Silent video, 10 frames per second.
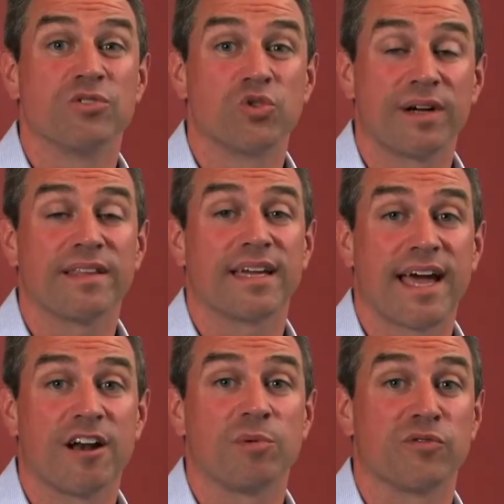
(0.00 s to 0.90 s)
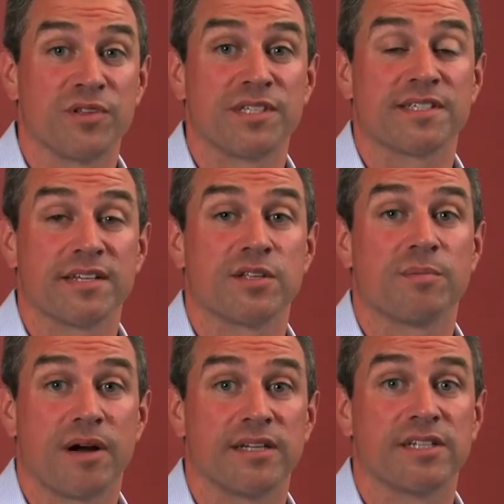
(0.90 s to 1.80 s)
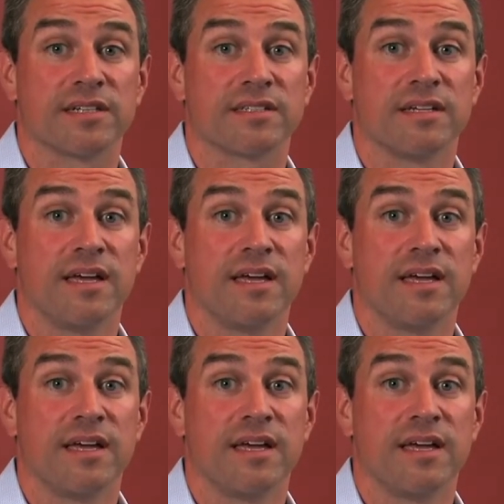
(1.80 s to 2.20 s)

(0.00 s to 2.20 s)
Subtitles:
jointly accountable for the success of the project